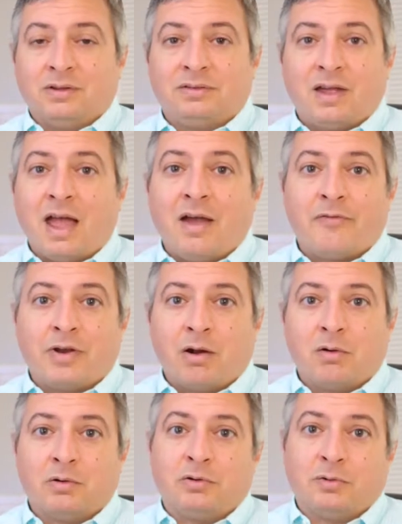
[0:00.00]
least a half an
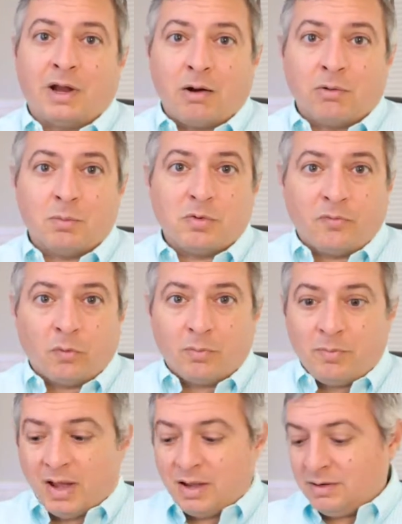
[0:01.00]
hour to an hour before
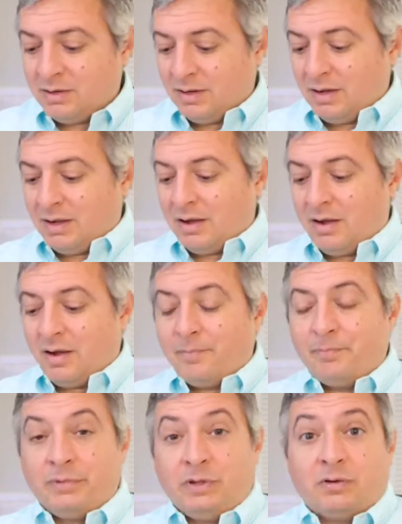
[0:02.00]
bed.
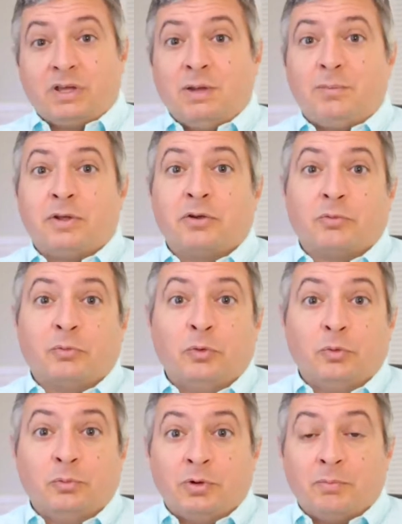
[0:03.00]
Keeping
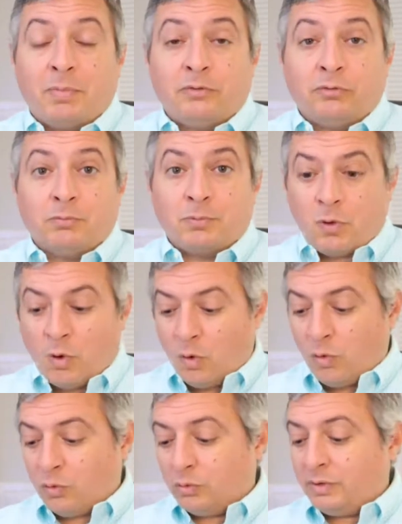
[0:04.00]
your bedroom
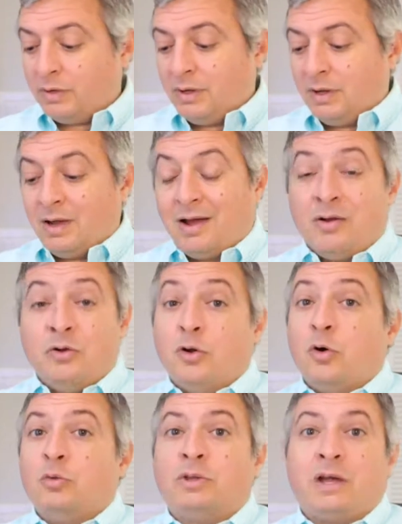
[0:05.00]
cold,
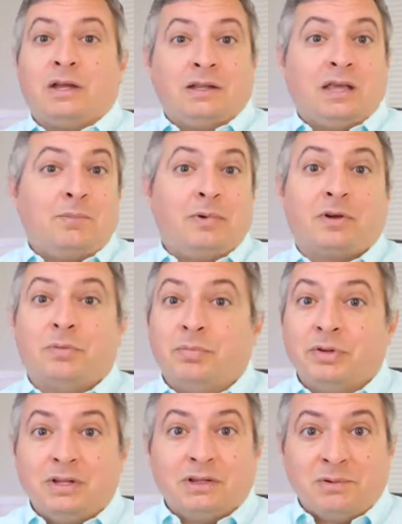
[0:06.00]
no light, keep it
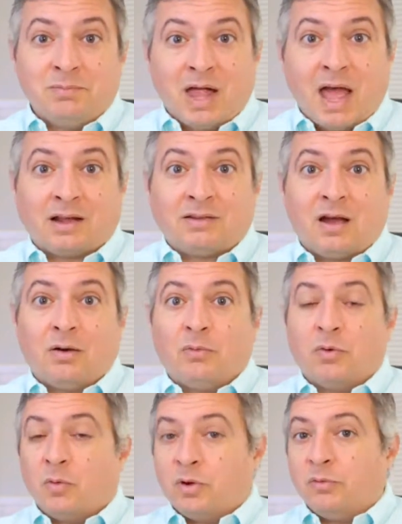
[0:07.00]
completely blacked out.
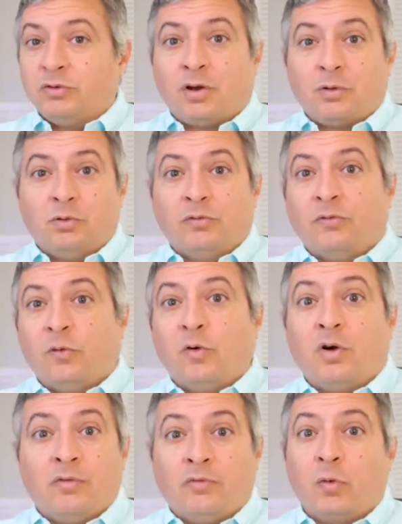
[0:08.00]
We want to try
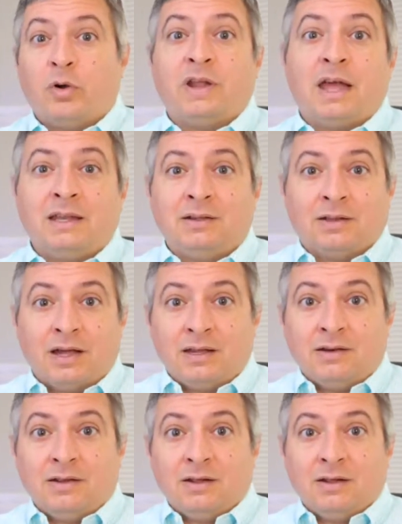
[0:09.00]
to avoid any light.